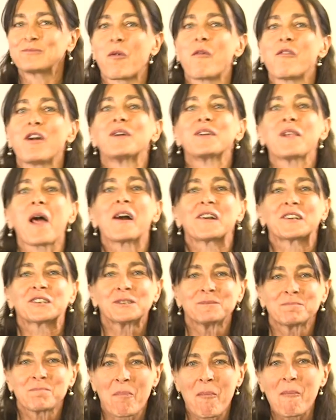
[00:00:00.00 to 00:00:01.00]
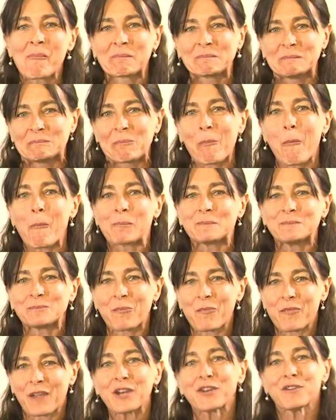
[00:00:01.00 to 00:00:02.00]
Very nice.
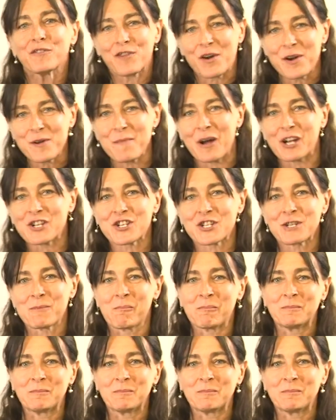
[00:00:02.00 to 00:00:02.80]
Thank you very much.